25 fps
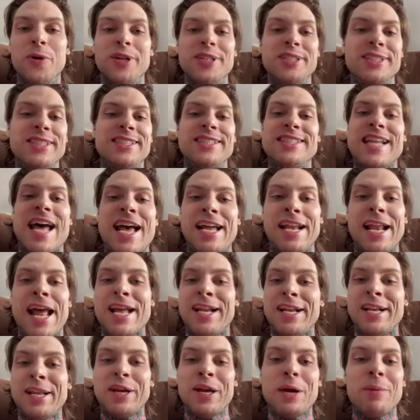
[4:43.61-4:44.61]
He's just
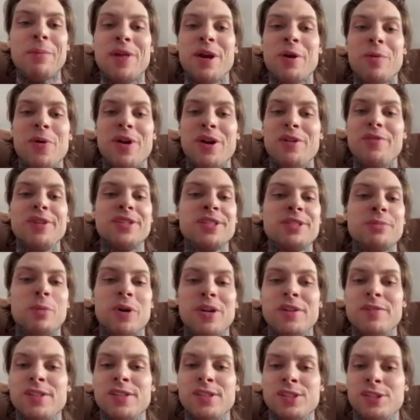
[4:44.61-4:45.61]
acting like I'm like one of his
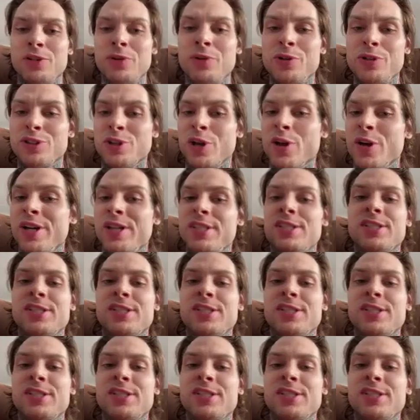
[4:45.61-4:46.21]
students already.